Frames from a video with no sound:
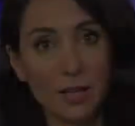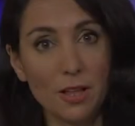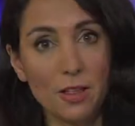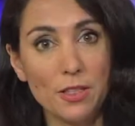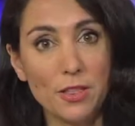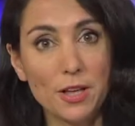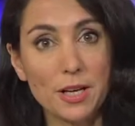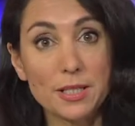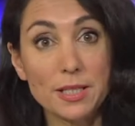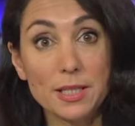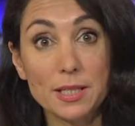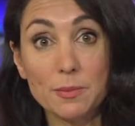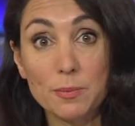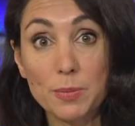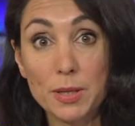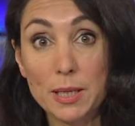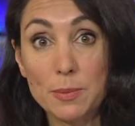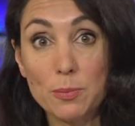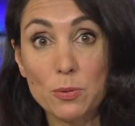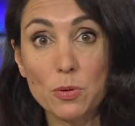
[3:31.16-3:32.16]
13
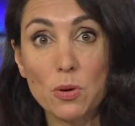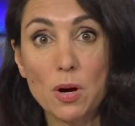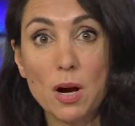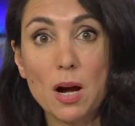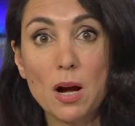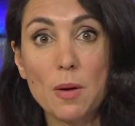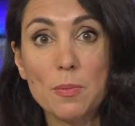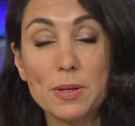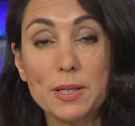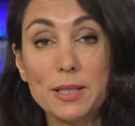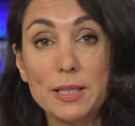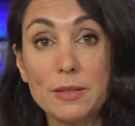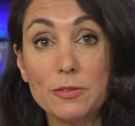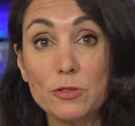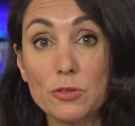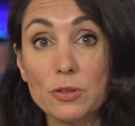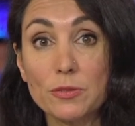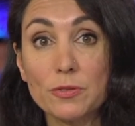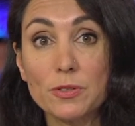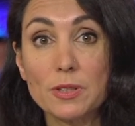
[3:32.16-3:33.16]
people are believed
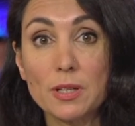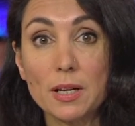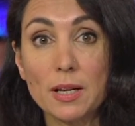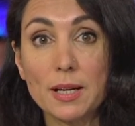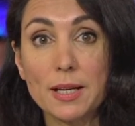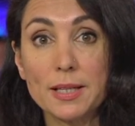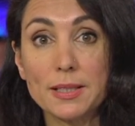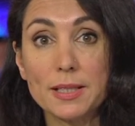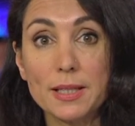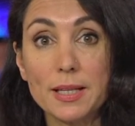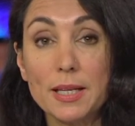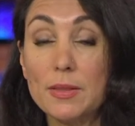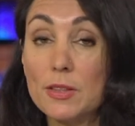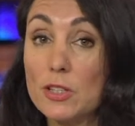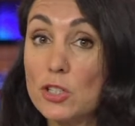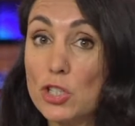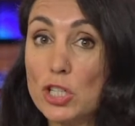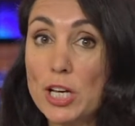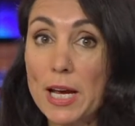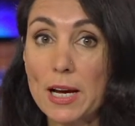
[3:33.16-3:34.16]
to have died in the
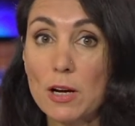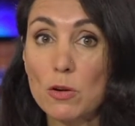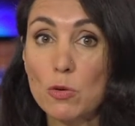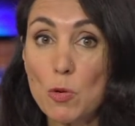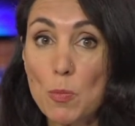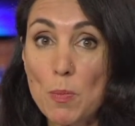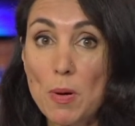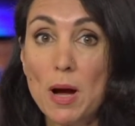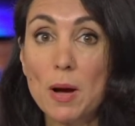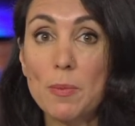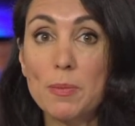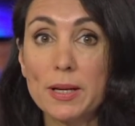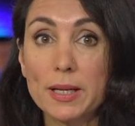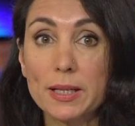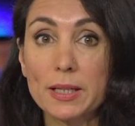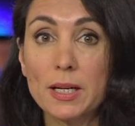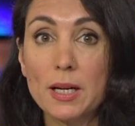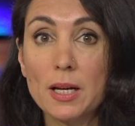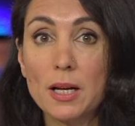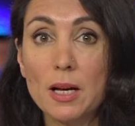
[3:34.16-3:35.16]
Czech
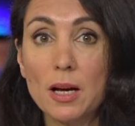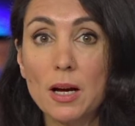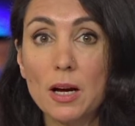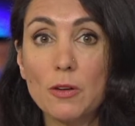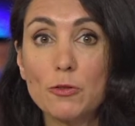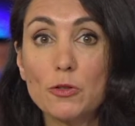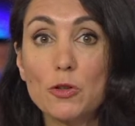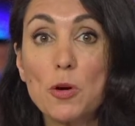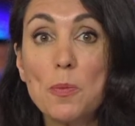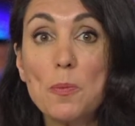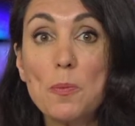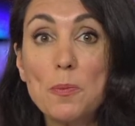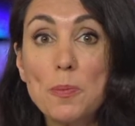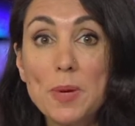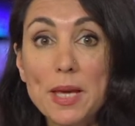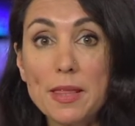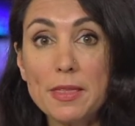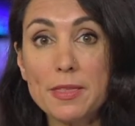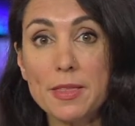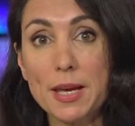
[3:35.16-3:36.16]
Republic after a
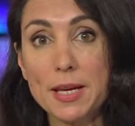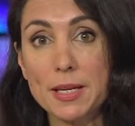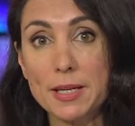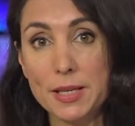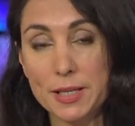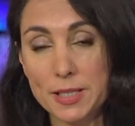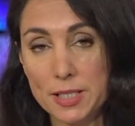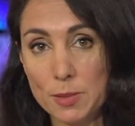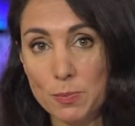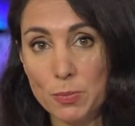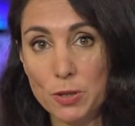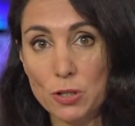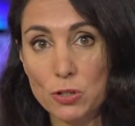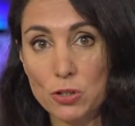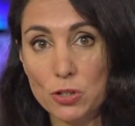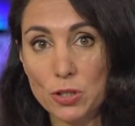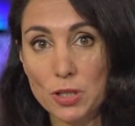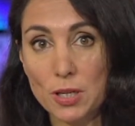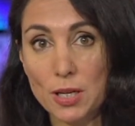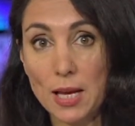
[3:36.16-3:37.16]
methane
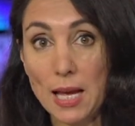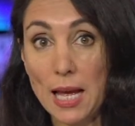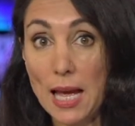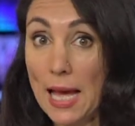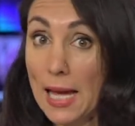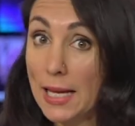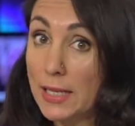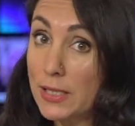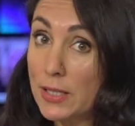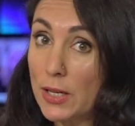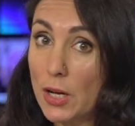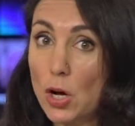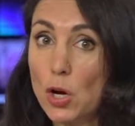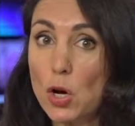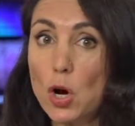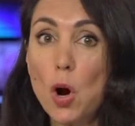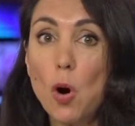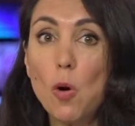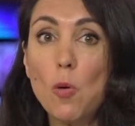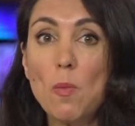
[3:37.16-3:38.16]
explosion at a
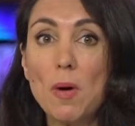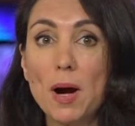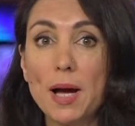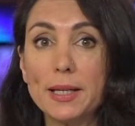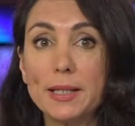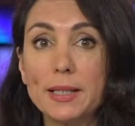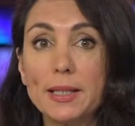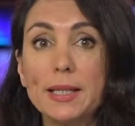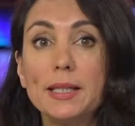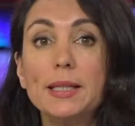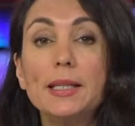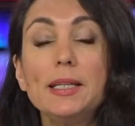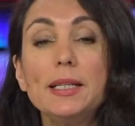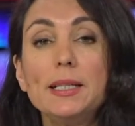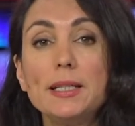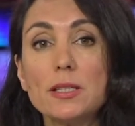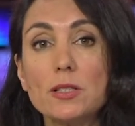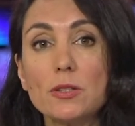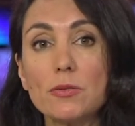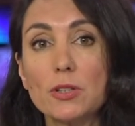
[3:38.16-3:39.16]
coal mine in the
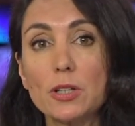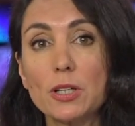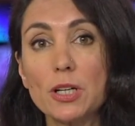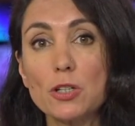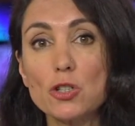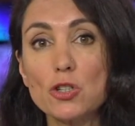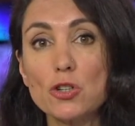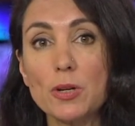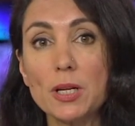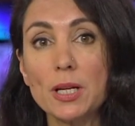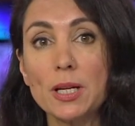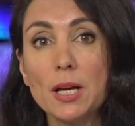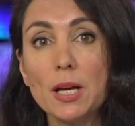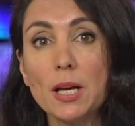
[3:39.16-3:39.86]
east of the country.